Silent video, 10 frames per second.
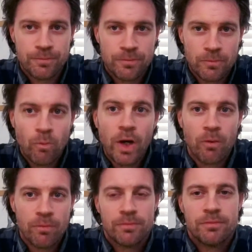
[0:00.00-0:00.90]
Well,
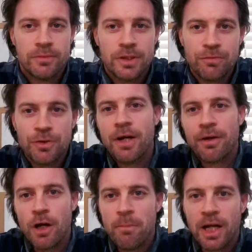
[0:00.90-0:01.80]
if you now
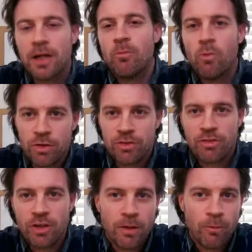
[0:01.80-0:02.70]
go back and watch
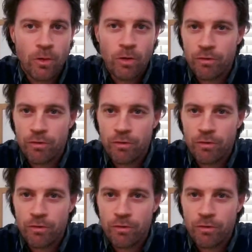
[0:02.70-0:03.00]
Star Wars,